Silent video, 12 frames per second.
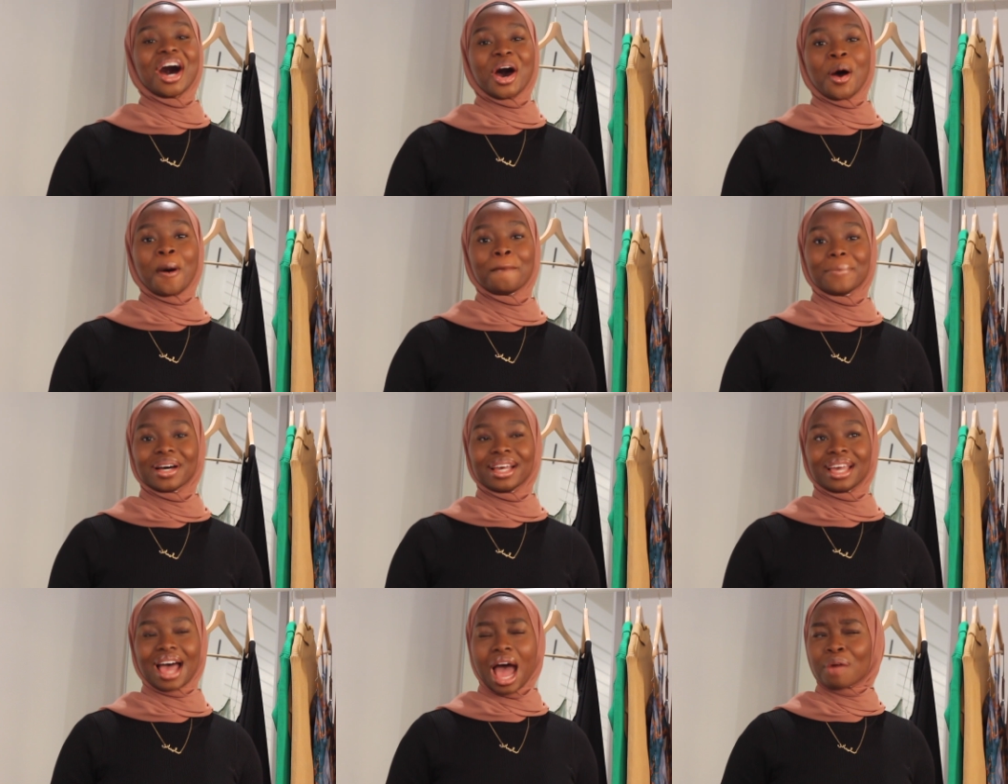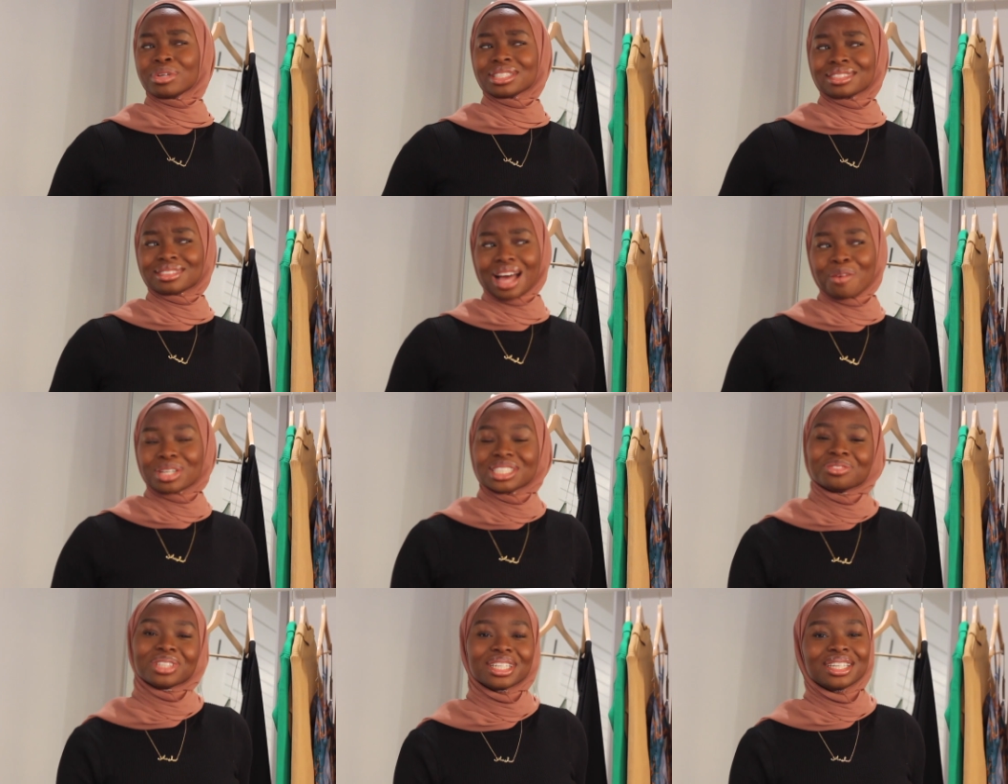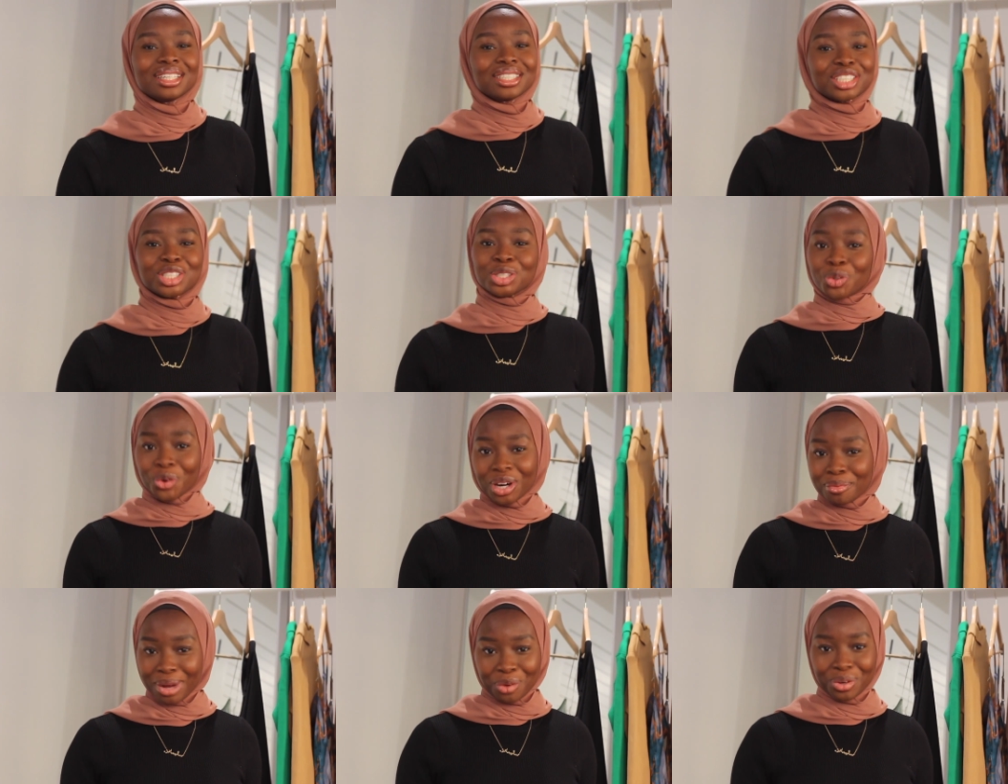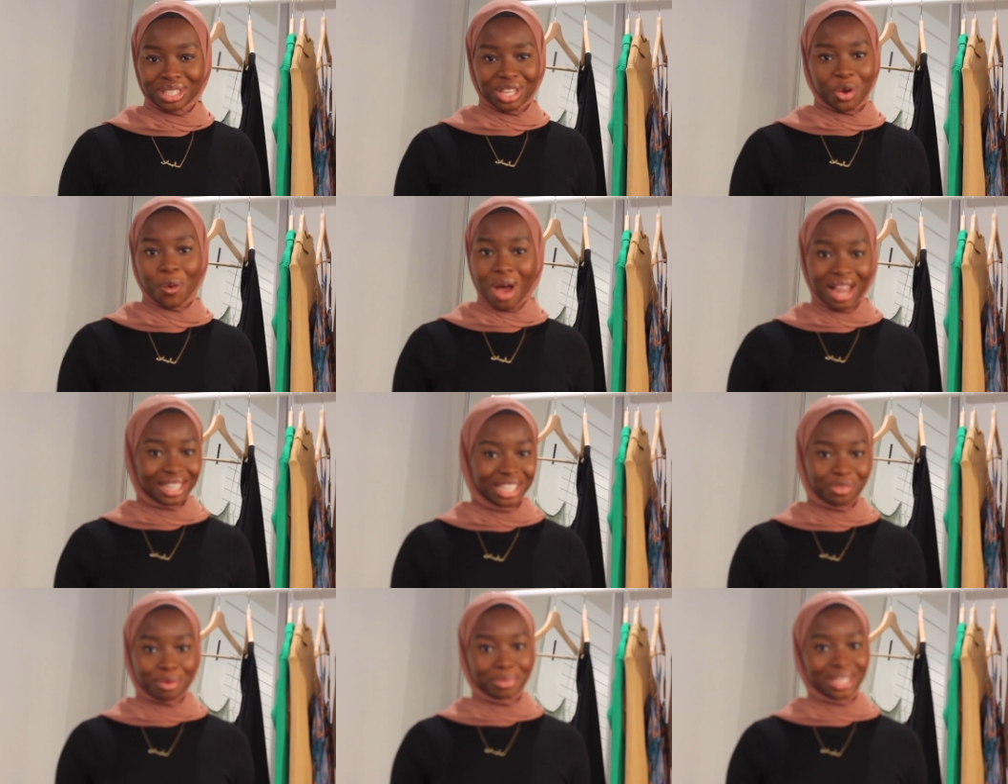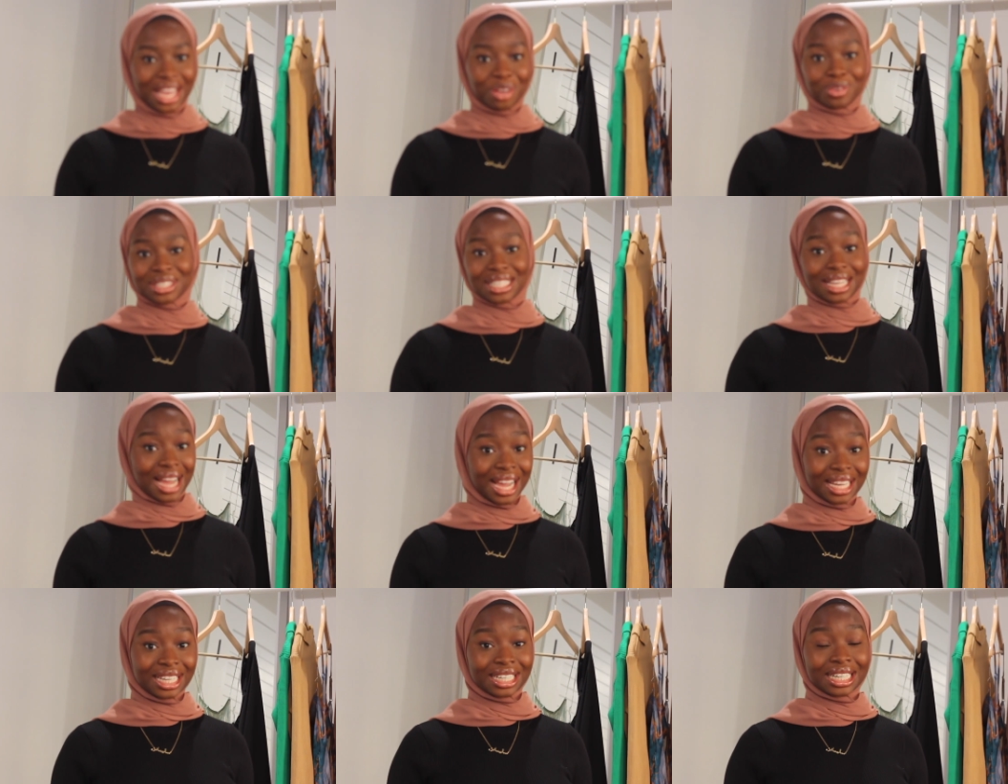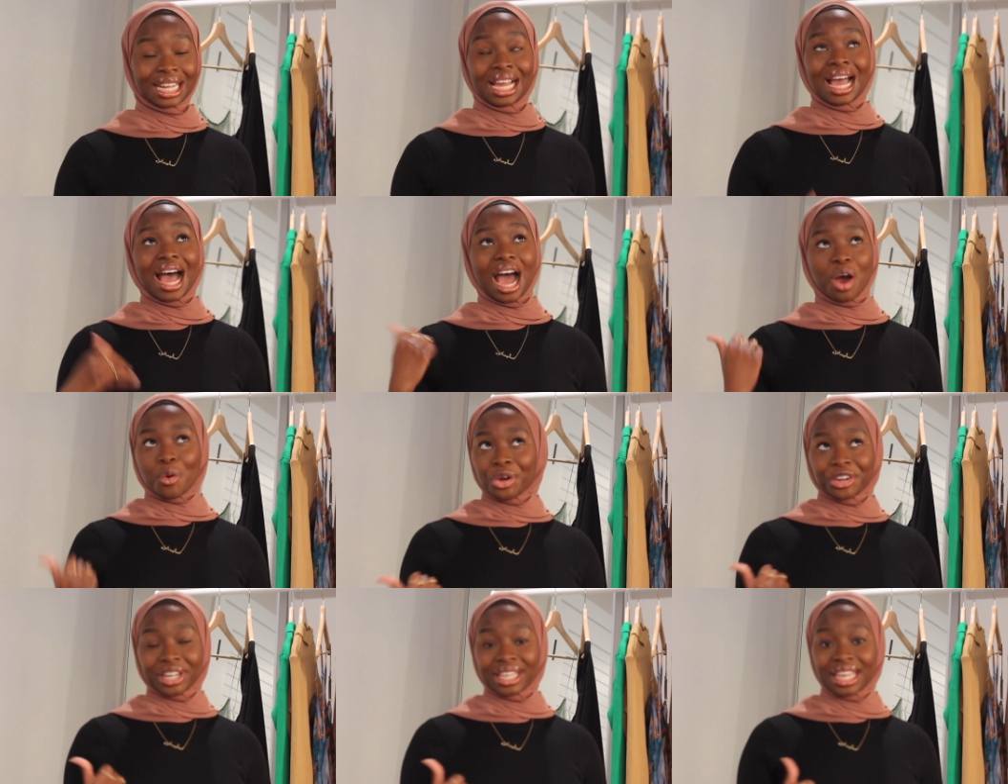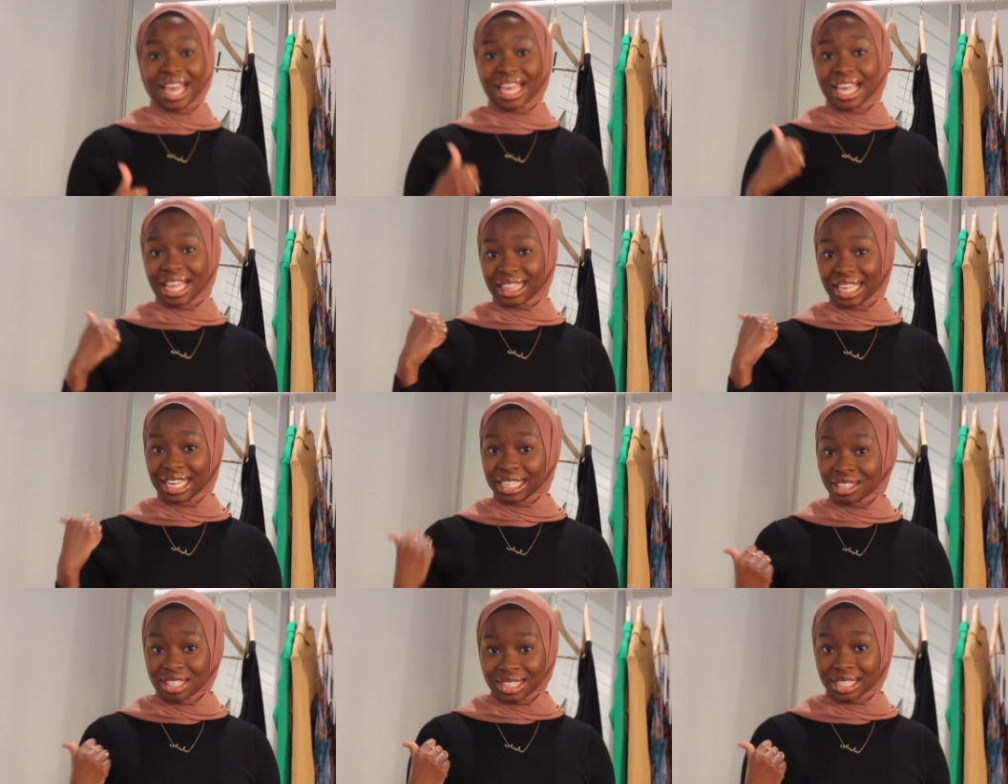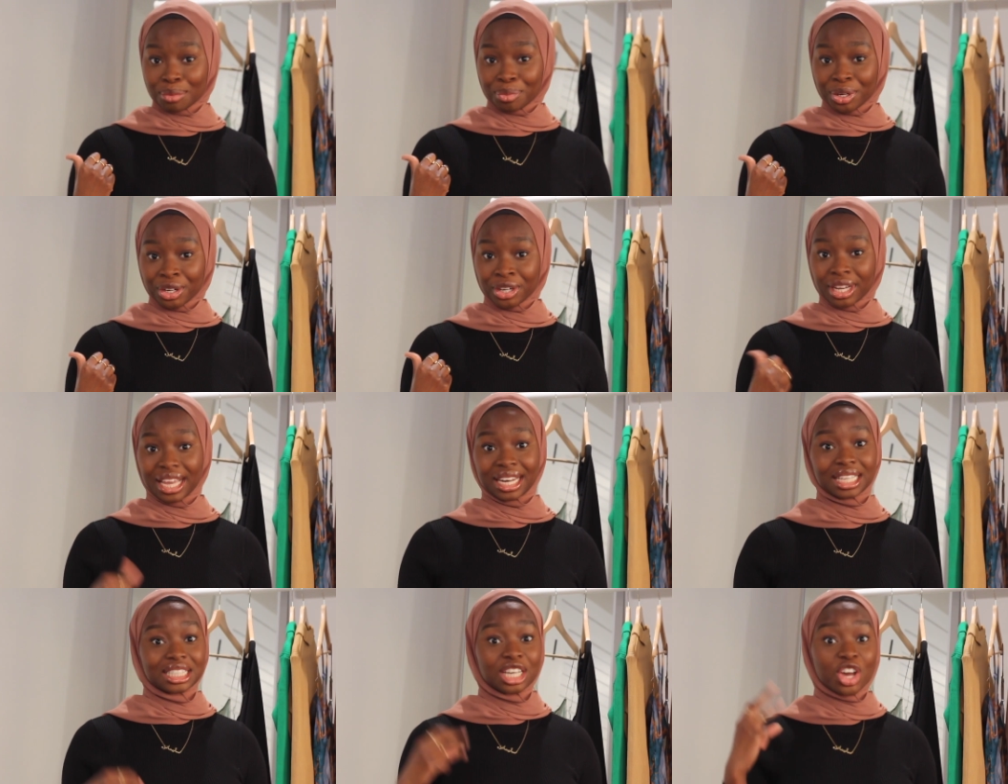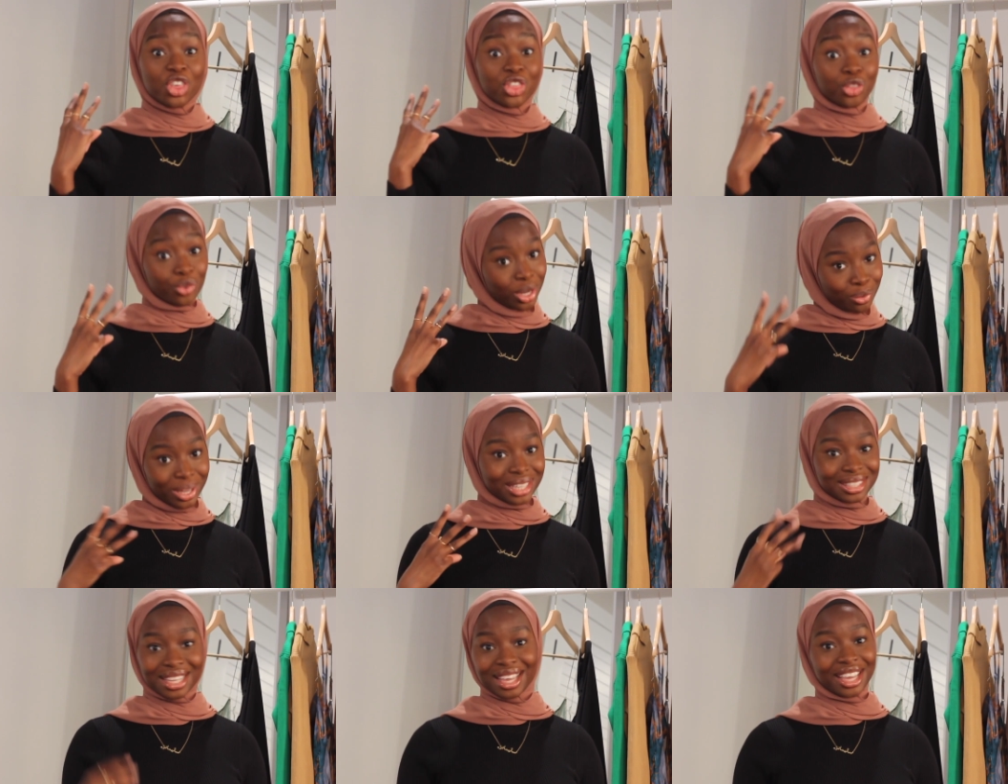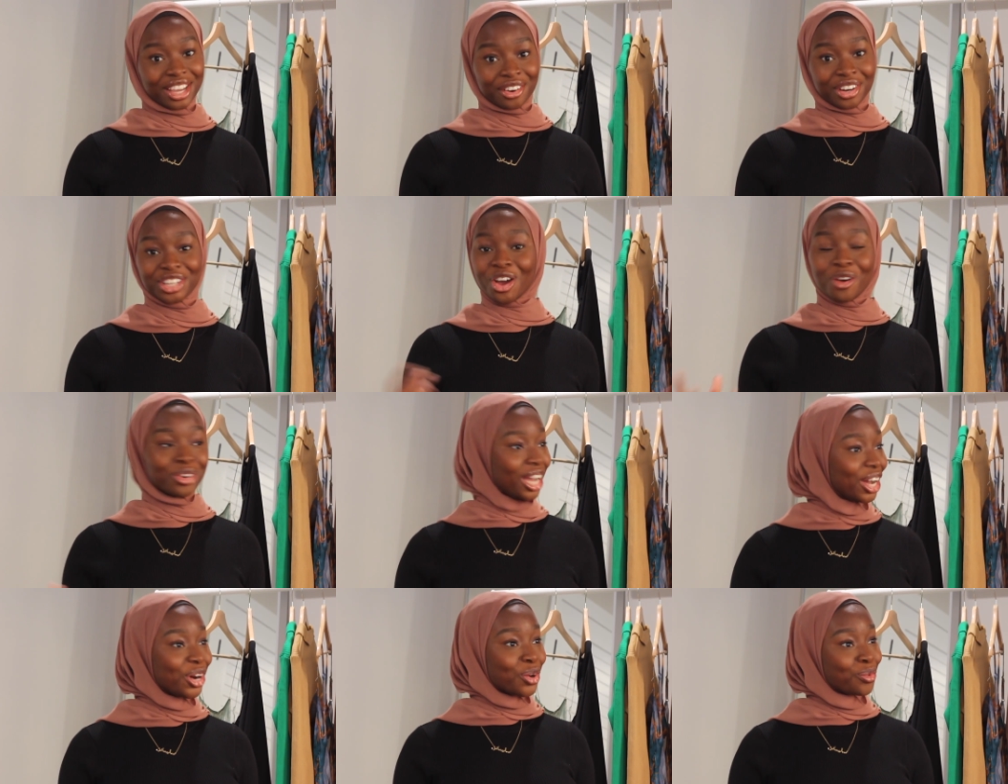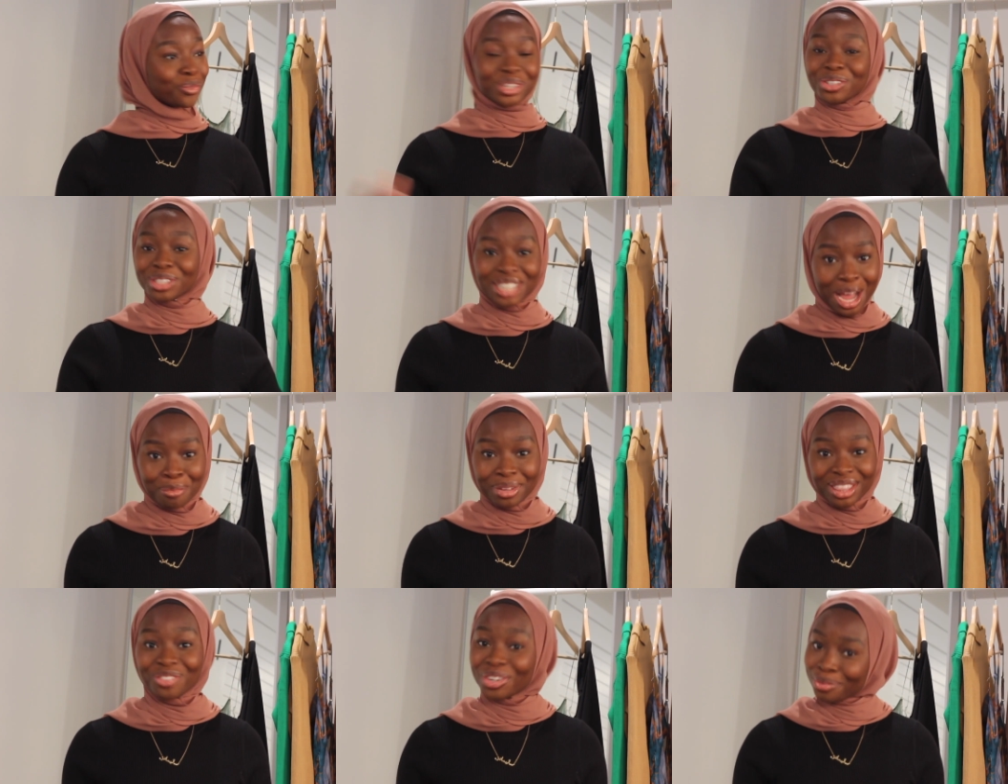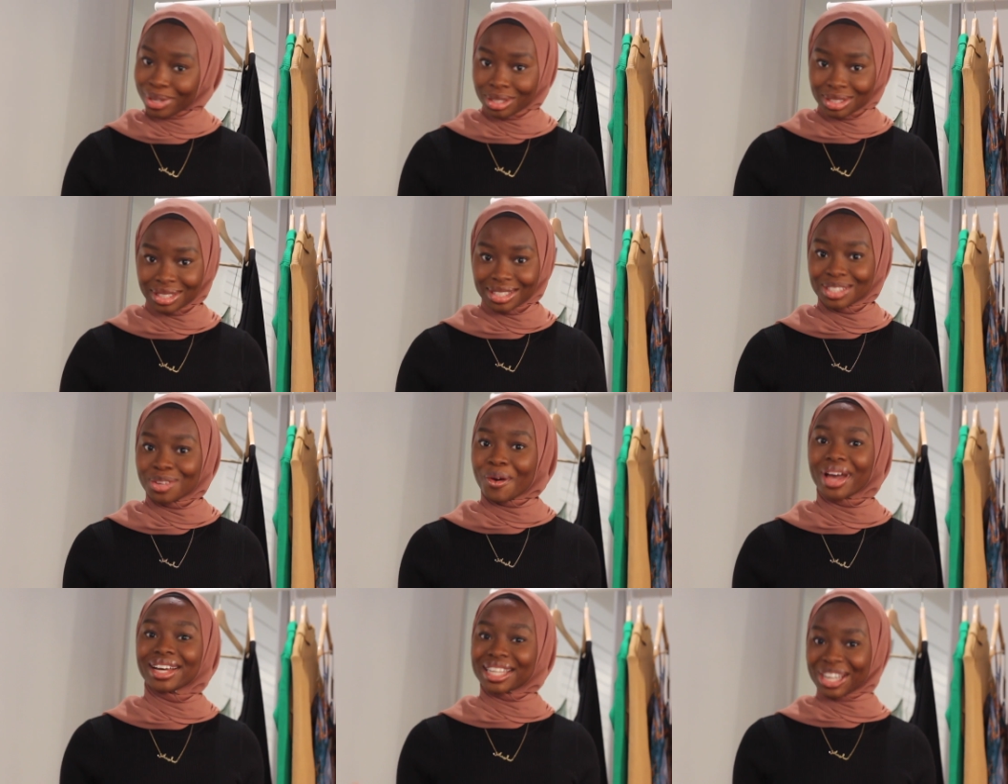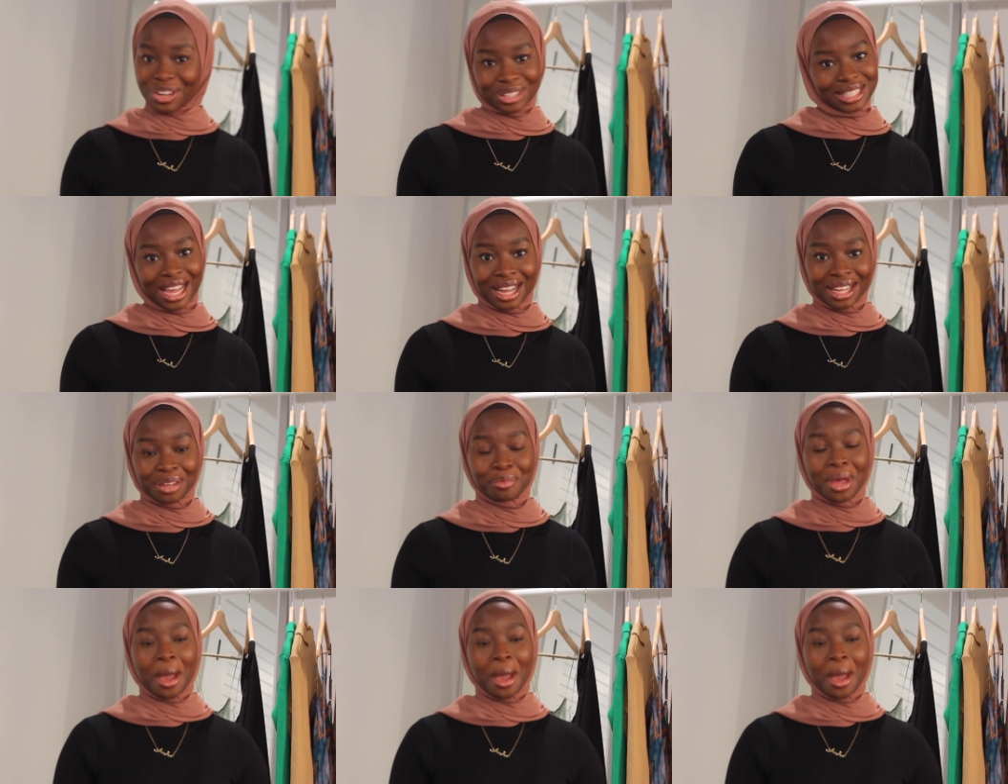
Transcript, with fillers: Um, but I was I wasn't really sure about what the quality would be like once it got here. I ordered it at the end of December and it took three weeks to get here. And y'all know when you shop in three weeks is quite a long time.